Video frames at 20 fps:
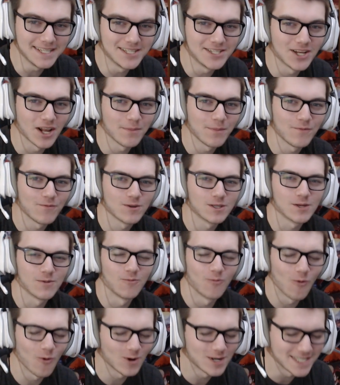gentlemen, for some
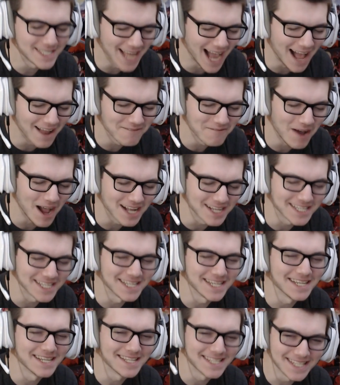more
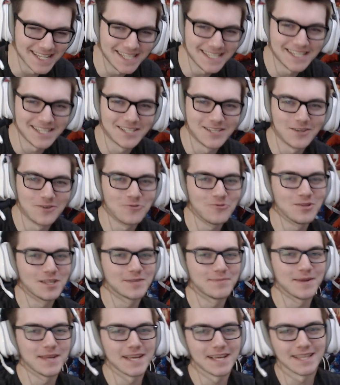Danmachi Season 2, this
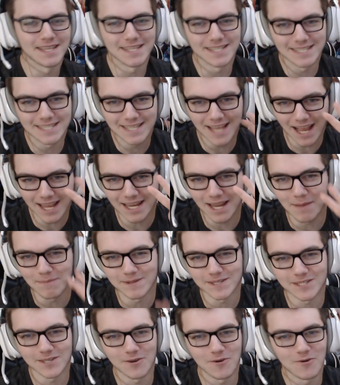being the second
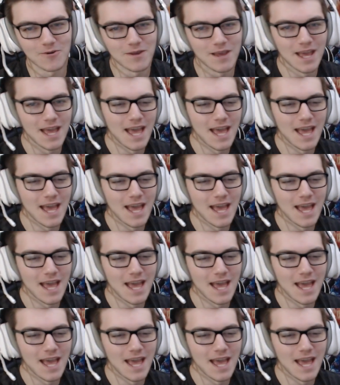episode.